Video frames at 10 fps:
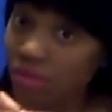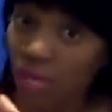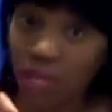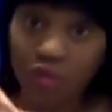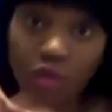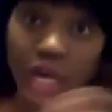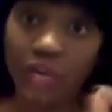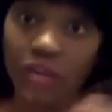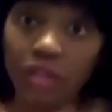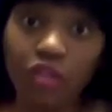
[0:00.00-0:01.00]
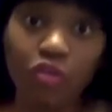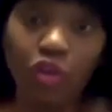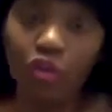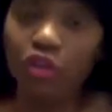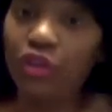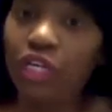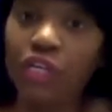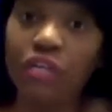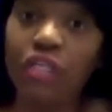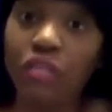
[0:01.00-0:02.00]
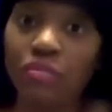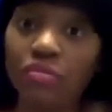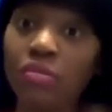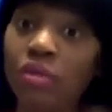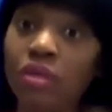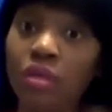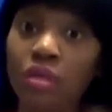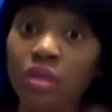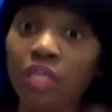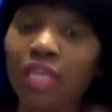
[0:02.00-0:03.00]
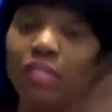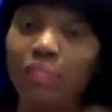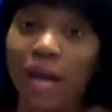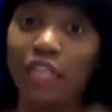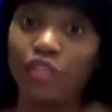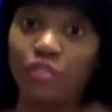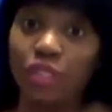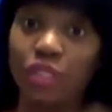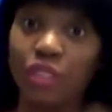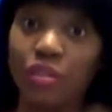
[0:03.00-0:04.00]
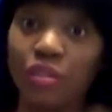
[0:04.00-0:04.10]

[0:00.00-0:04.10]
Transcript: and you gotta, your nail can, that's my trick.